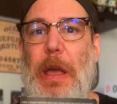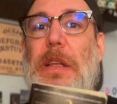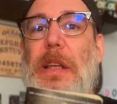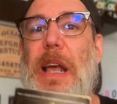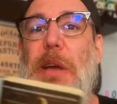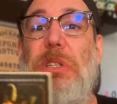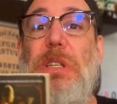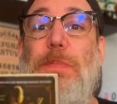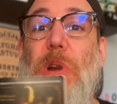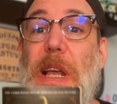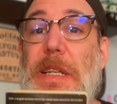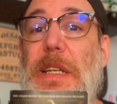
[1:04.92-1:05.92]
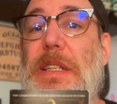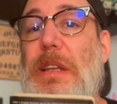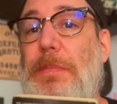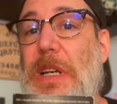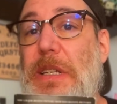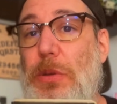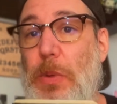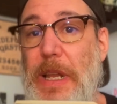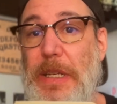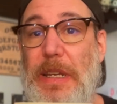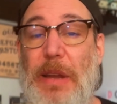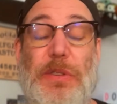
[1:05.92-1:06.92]
I was surprised at some of the
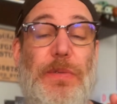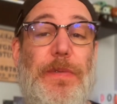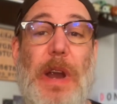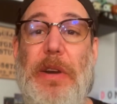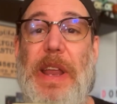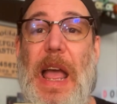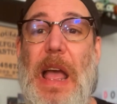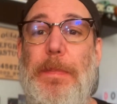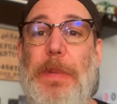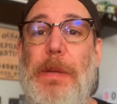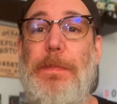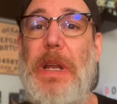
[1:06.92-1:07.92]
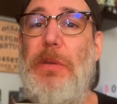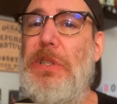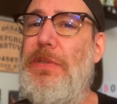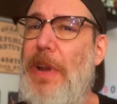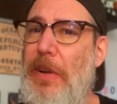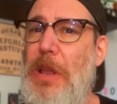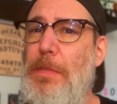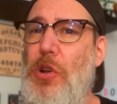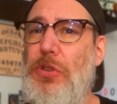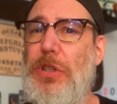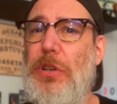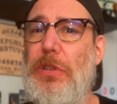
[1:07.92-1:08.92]
twists, and I was very happy, but it was very
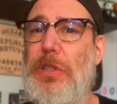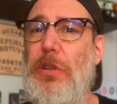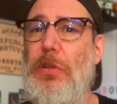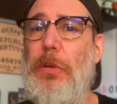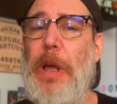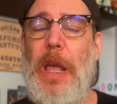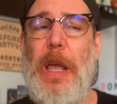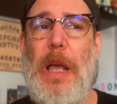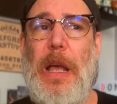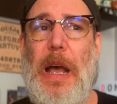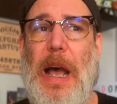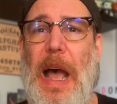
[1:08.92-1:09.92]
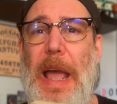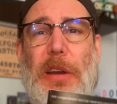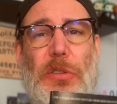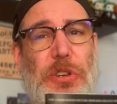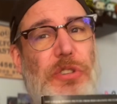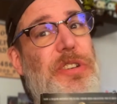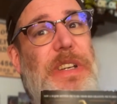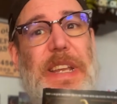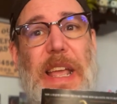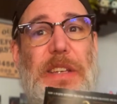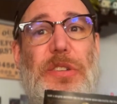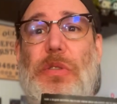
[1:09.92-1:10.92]
emotional too. I don't usually
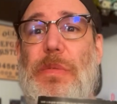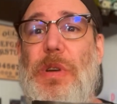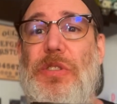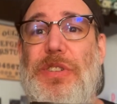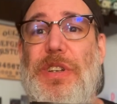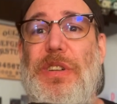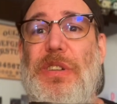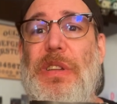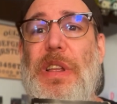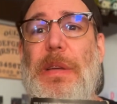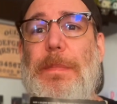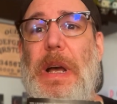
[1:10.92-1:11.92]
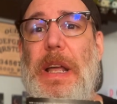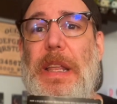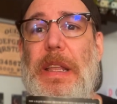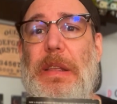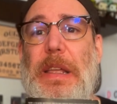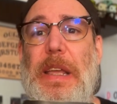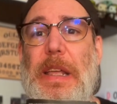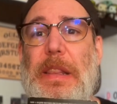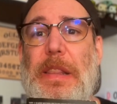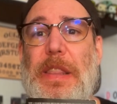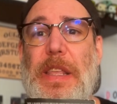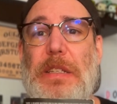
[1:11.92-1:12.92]
get too emotional, but
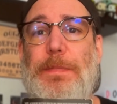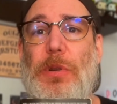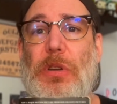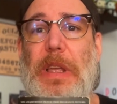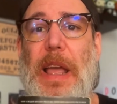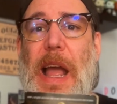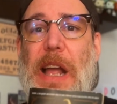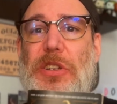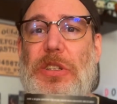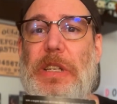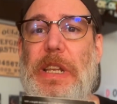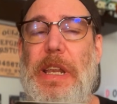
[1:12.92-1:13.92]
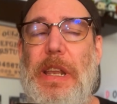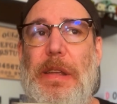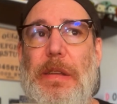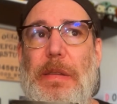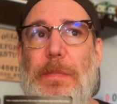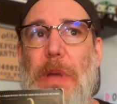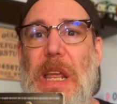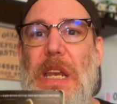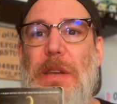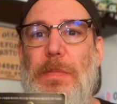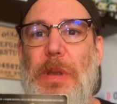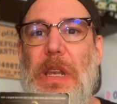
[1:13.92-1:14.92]
this book actually
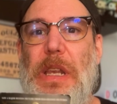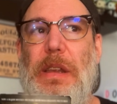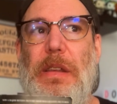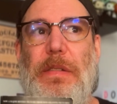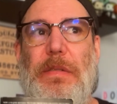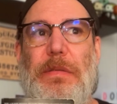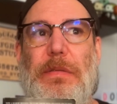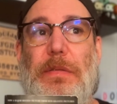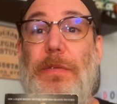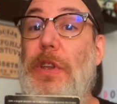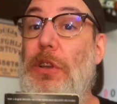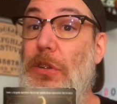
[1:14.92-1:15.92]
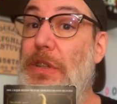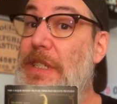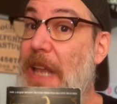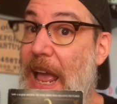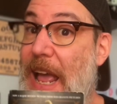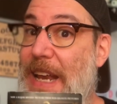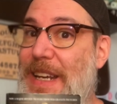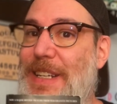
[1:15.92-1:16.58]
made me feel sad.